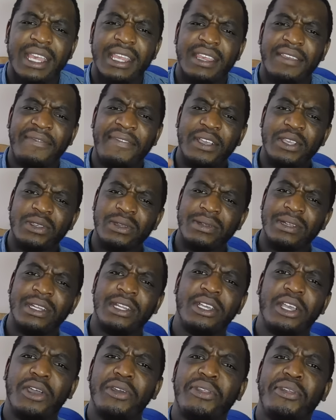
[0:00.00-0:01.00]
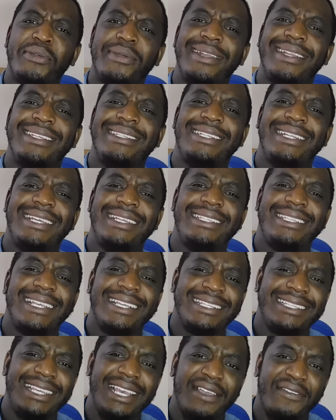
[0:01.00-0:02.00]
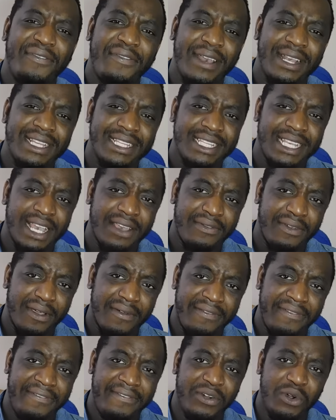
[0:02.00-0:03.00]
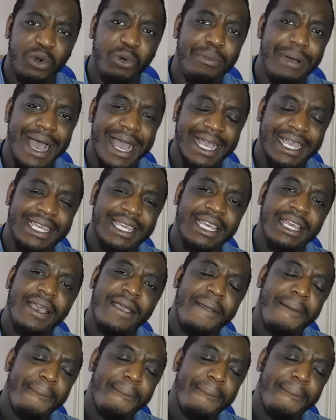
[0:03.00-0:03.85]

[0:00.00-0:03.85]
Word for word: The first one I want to go through in this list is the offensive fullback.